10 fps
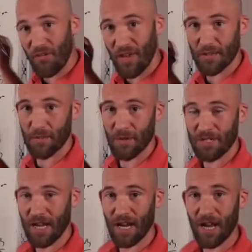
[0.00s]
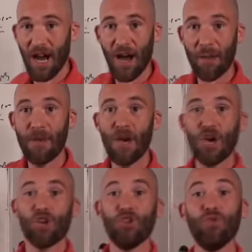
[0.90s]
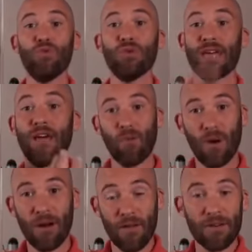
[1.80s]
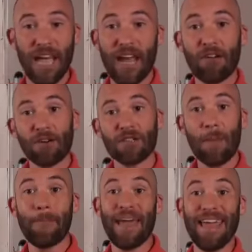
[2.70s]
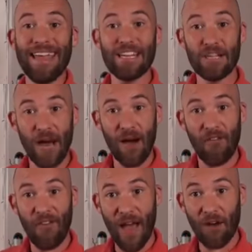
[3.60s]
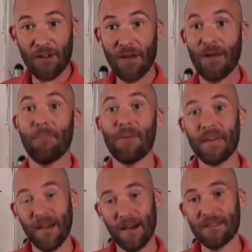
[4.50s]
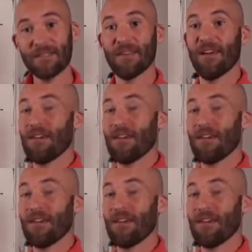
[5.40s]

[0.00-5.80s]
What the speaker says: Facebook.com, you will get one of those errors, page not found, because